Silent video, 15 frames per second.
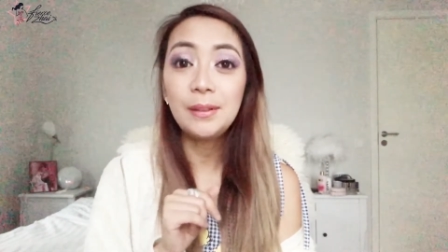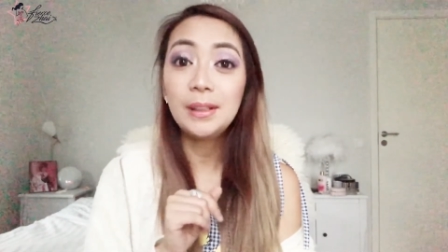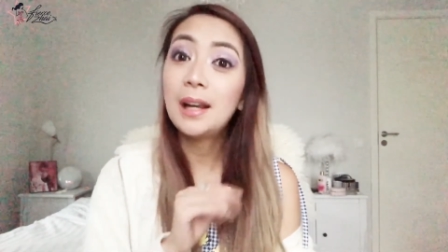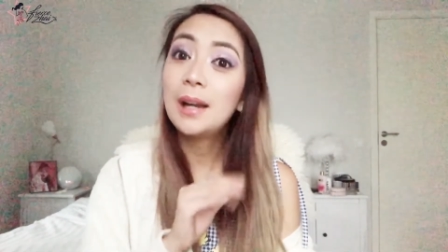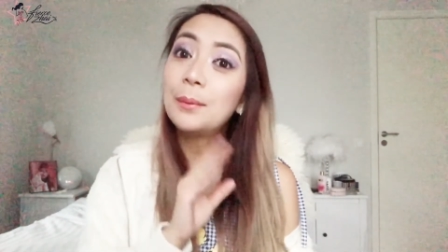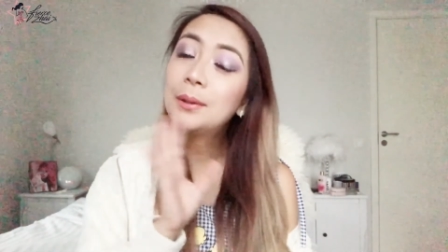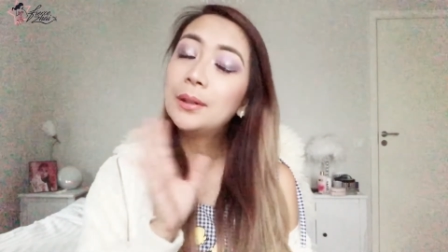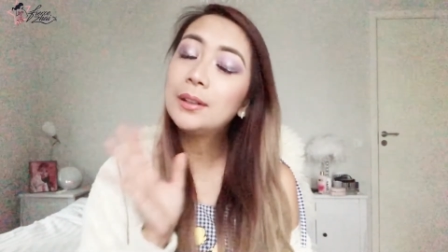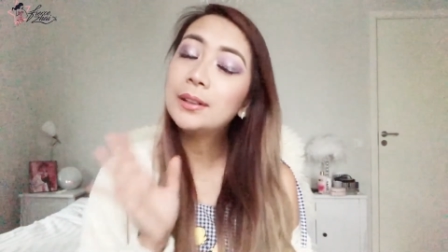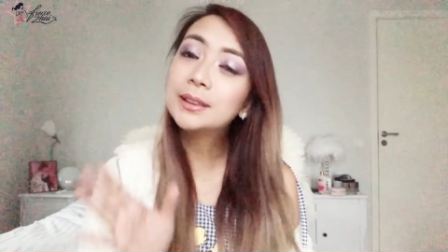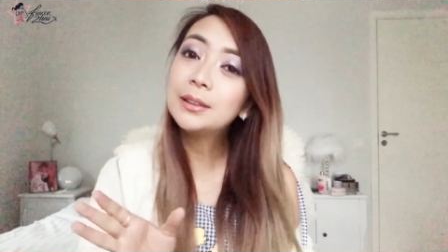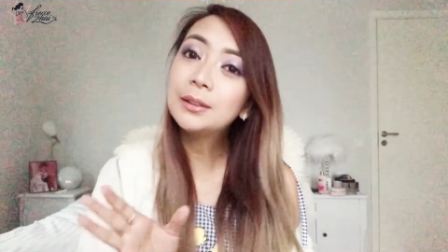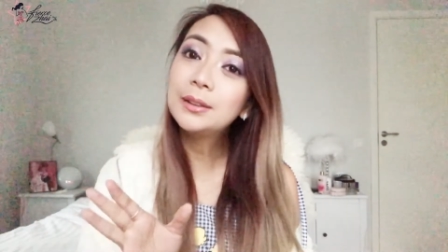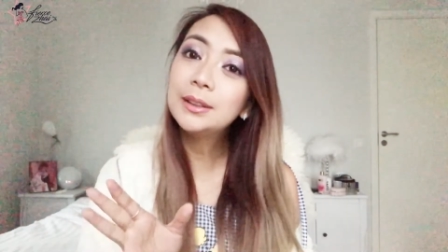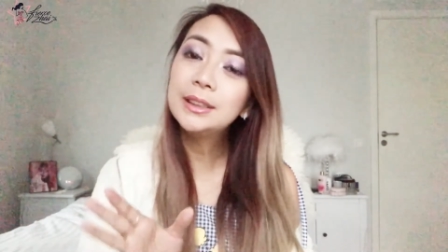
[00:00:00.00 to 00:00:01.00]
And I will
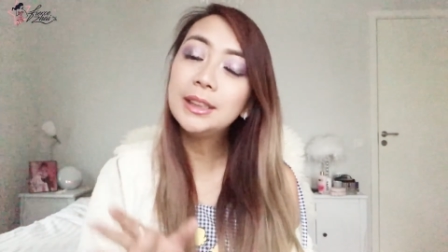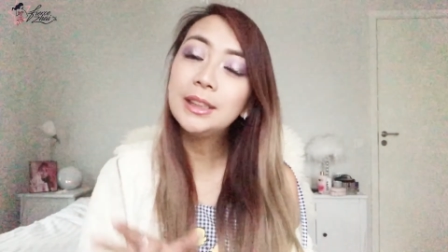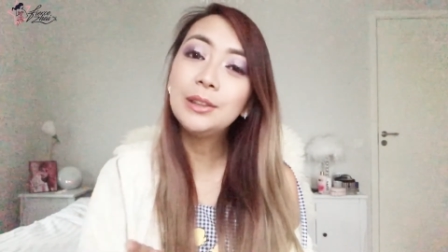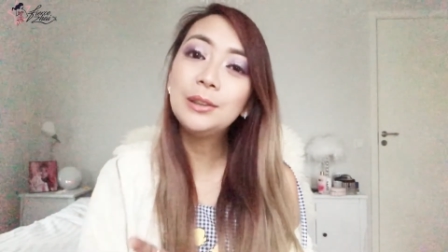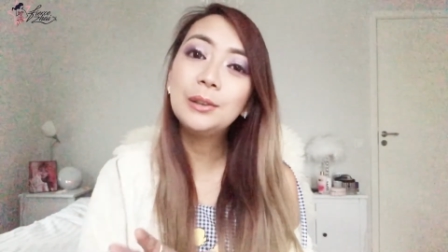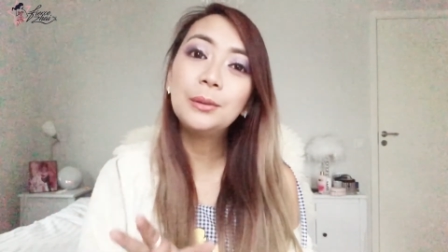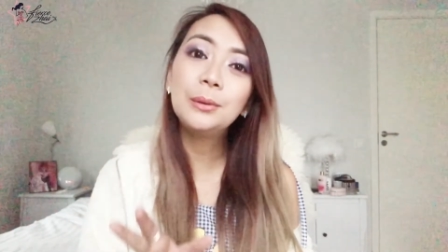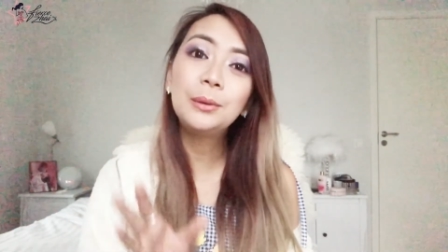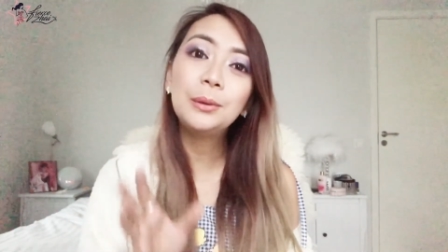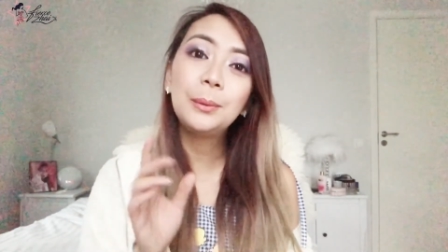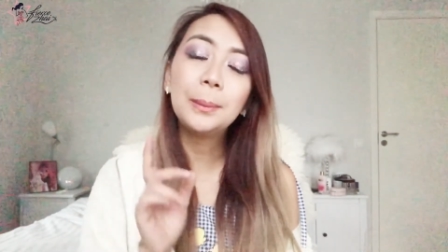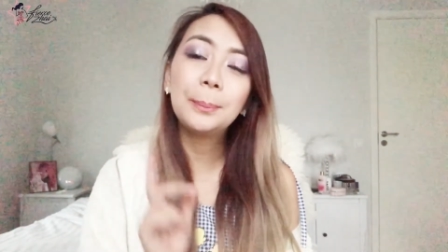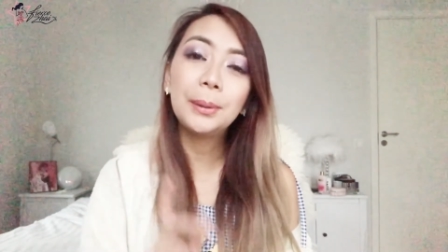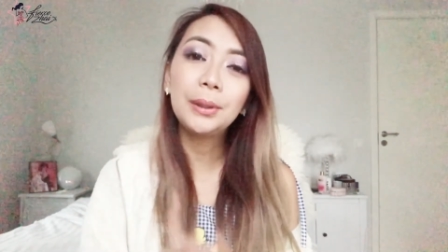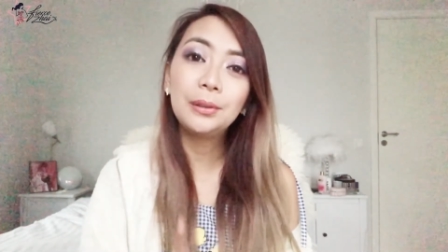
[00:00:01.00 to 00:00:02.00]
also continue
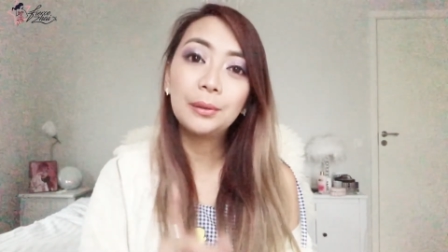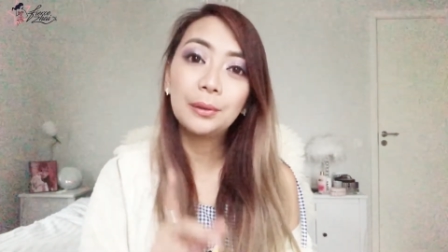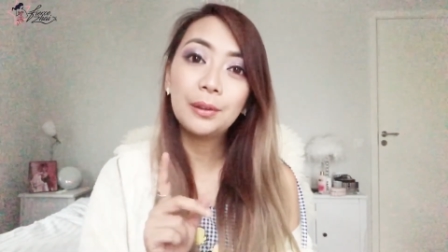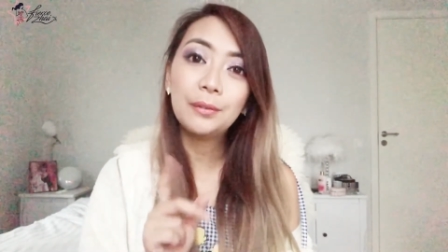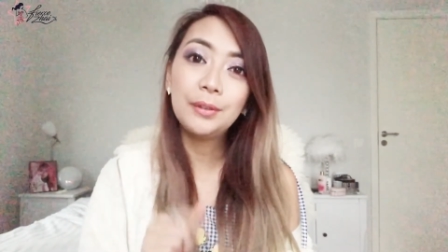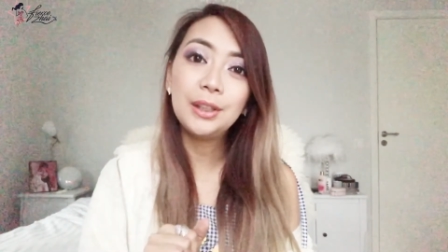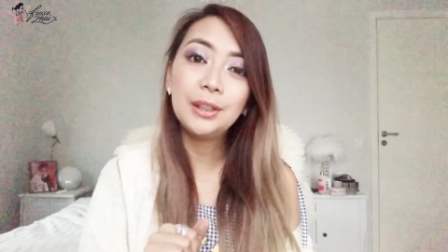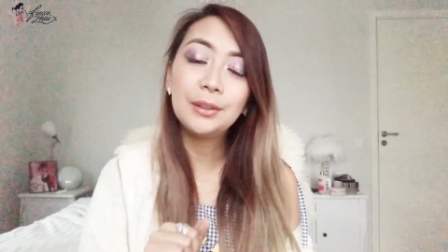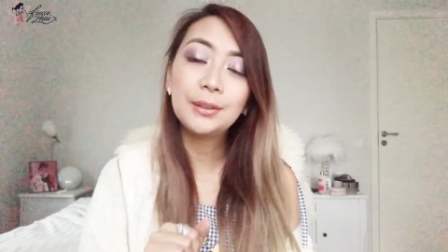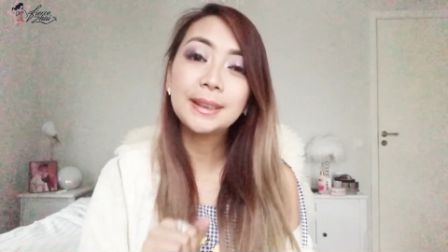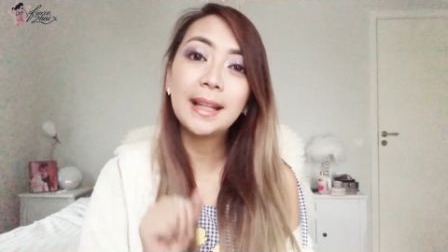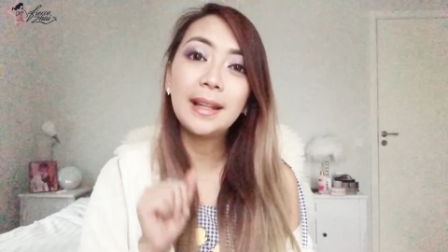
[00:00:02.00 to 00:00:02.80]
doing Pandora videos.